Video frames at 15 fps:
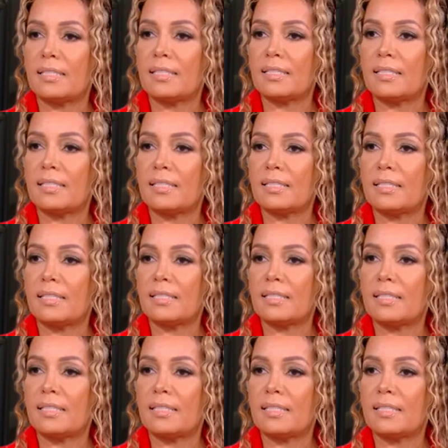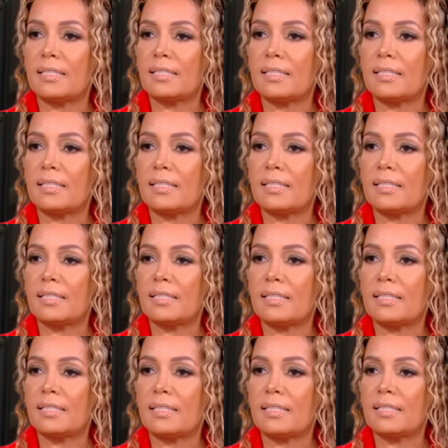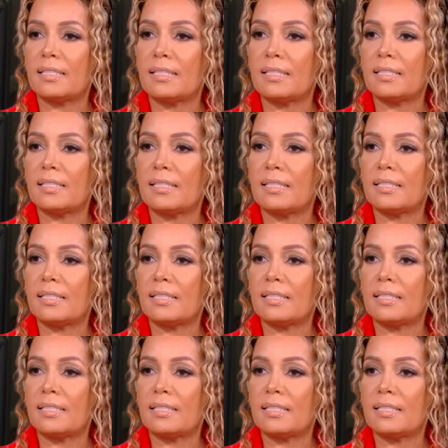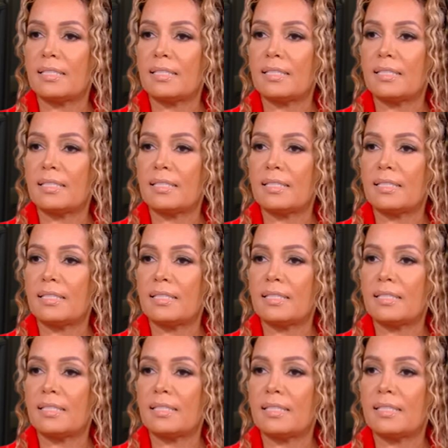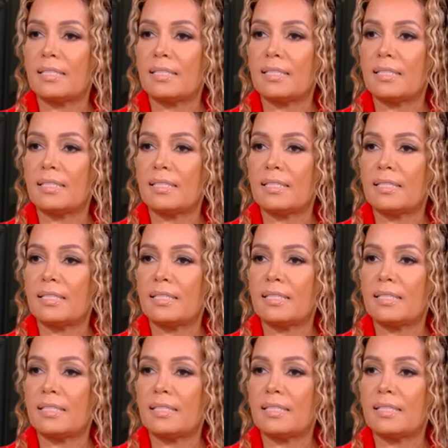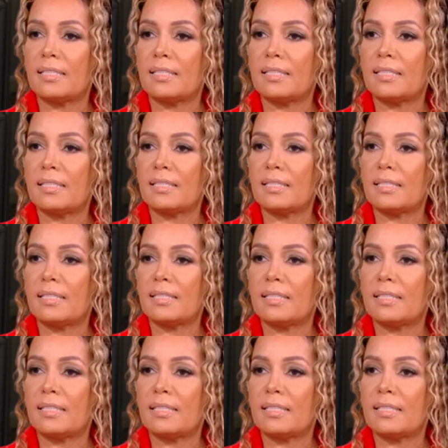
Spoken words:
(not speaking)